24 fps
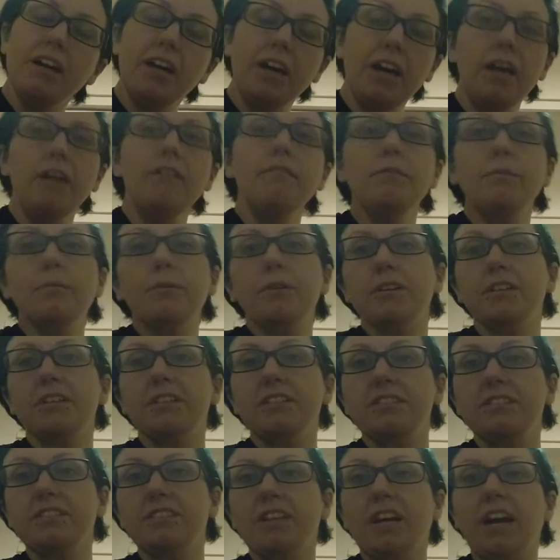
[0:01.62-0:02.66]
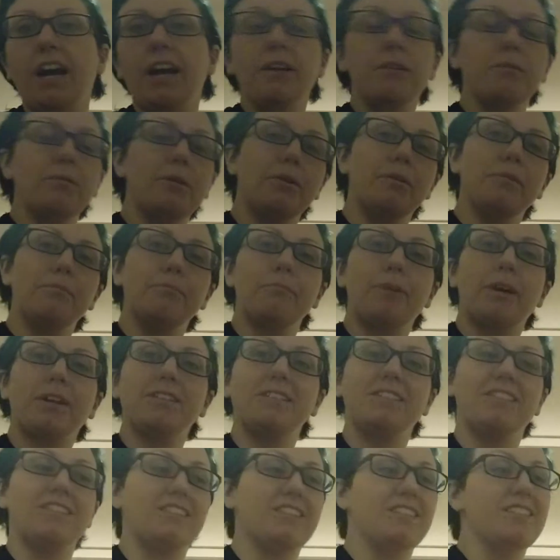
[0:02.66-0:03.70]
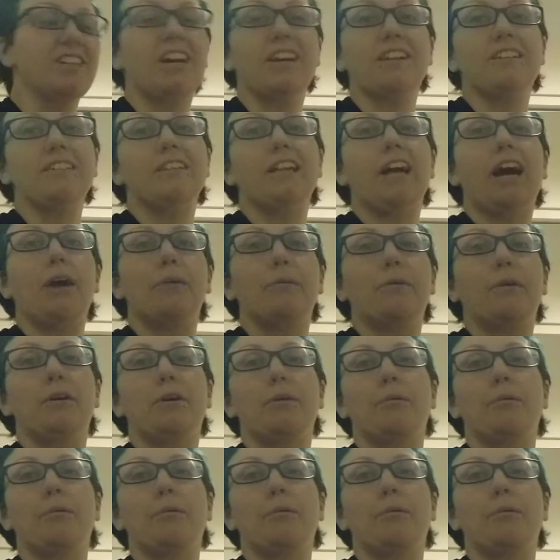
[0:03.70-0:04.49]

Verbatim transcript: Hey everyone, it's Skyla, welcome back to the channel. How are